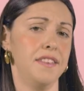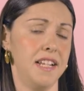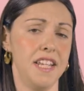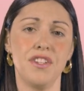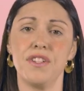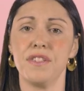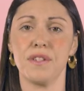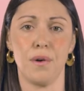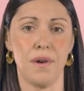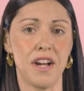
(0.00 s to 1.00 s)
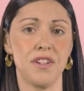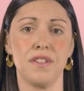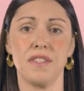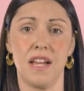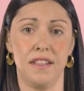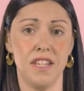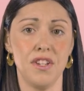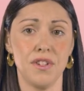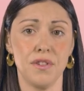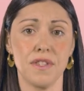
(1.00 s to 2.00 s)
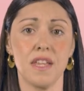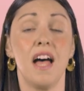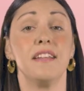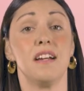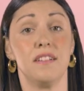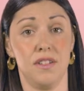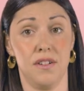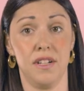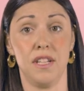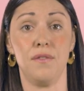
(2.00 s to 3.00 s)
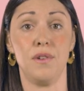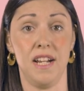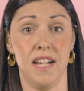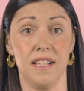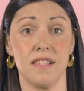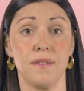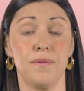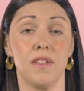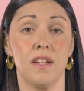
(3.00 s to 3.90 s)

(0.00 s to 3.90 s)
deletions, corrections, additions, and alternative readings.